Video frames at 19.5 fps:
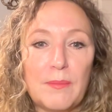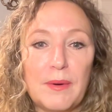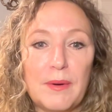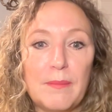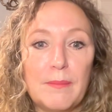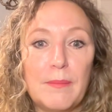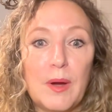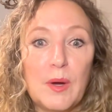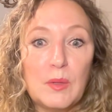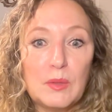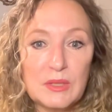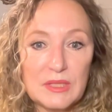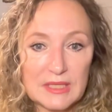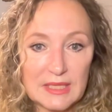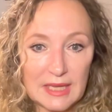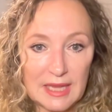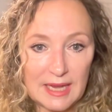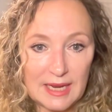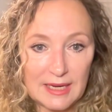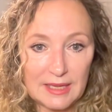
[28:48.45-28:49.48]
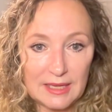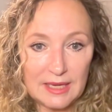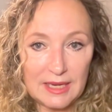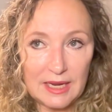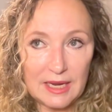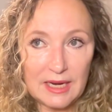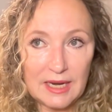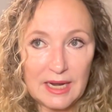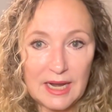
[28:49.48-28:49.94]
but most
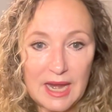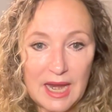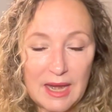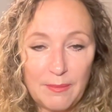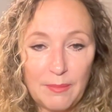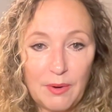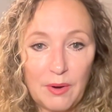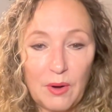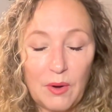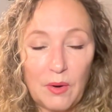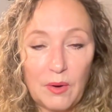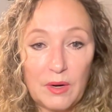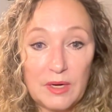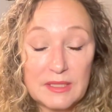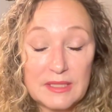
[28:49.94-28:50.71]
likely a neighbor or